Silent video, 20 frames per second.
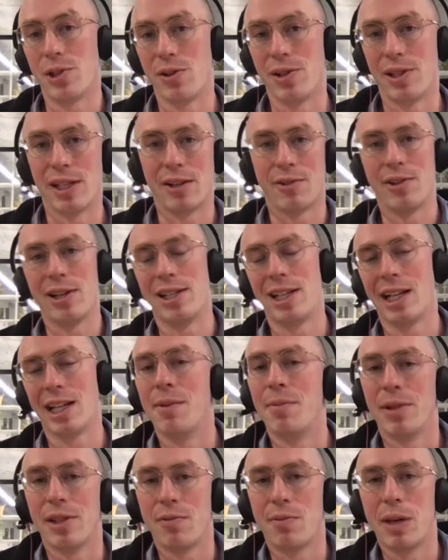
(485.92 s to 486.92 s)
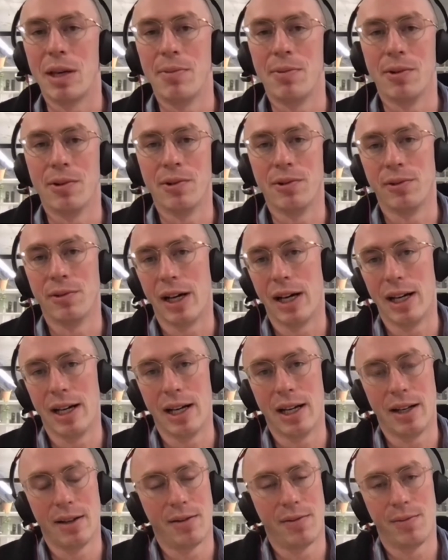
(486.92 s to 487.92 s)
also as increasing numbers of people
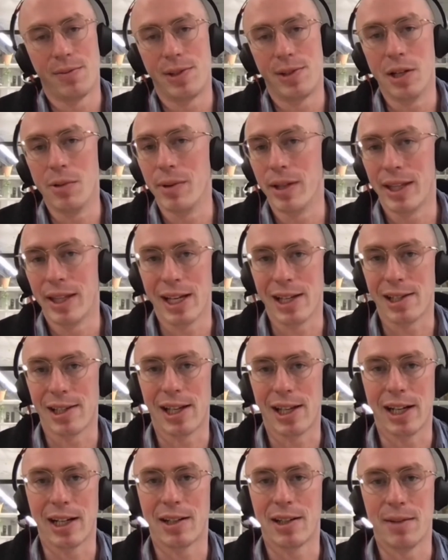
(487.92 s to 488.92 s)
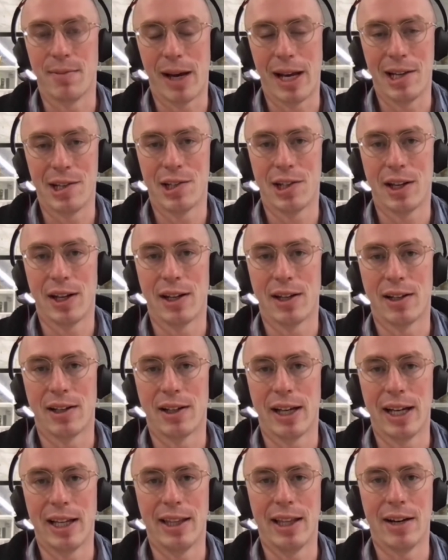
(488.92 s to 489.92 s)
deal with things like dementia
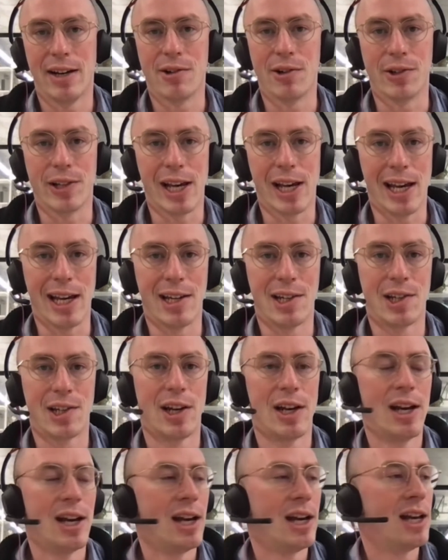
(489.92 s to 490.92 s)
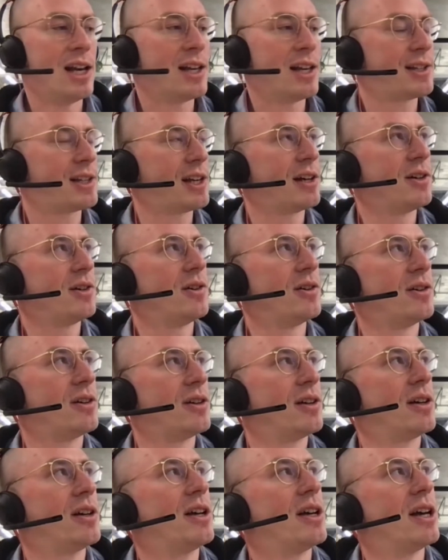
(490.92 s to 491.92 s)
in their old age. So
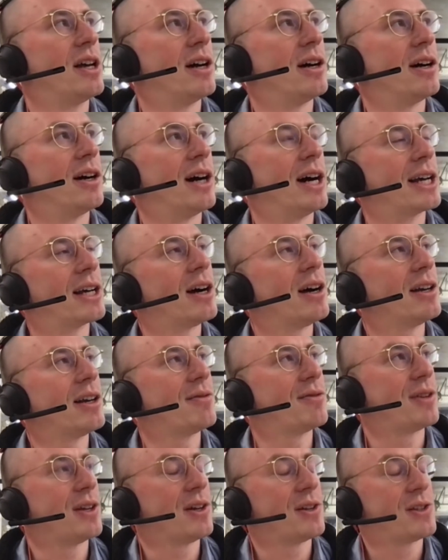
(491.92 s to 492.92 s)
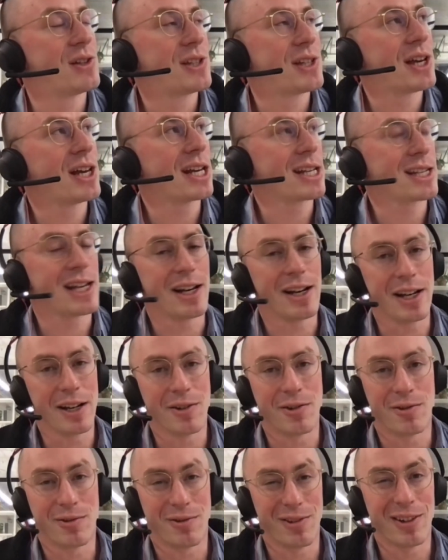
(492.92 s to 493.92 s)
I kind of, you know, to a certain extent, I
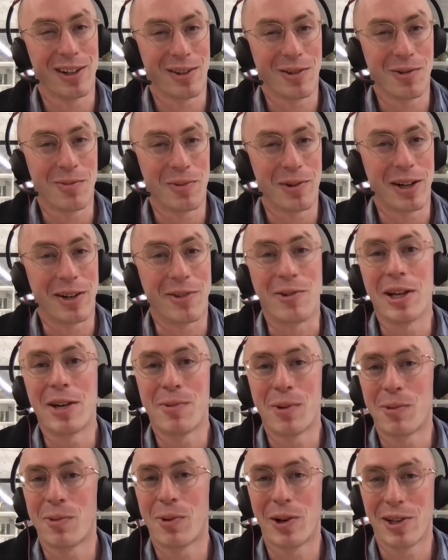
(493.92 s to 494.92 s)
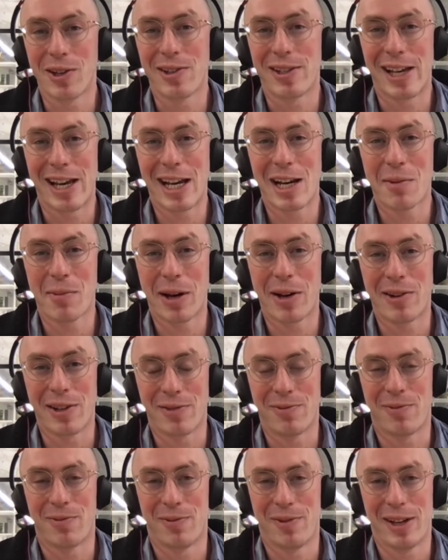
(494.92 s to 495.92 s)
agree with what you're saying
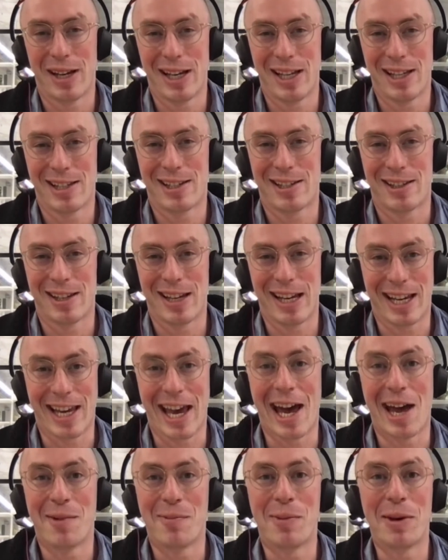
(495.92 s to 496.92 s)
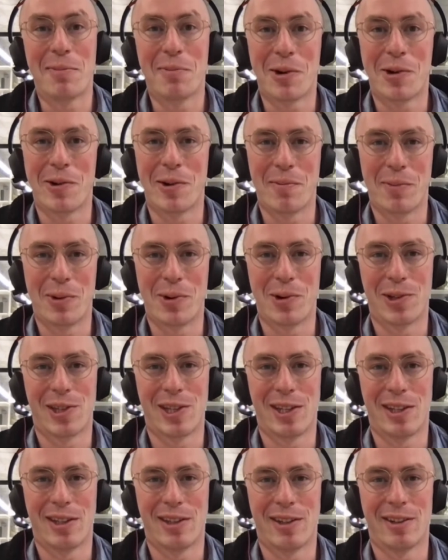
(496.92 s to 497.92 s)
about it can be more
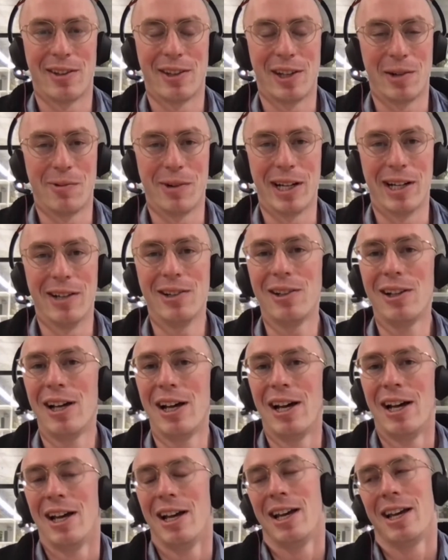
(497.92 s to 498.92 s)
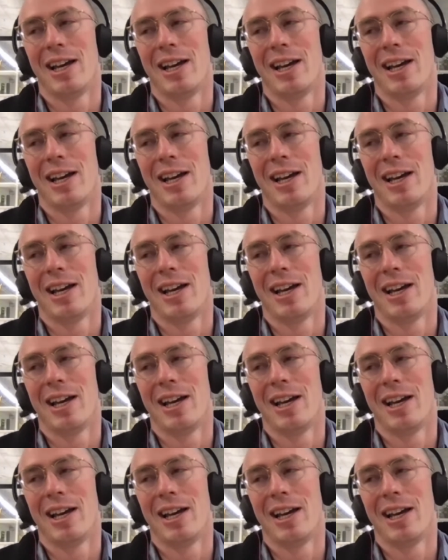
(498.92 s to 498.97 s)
important than a will.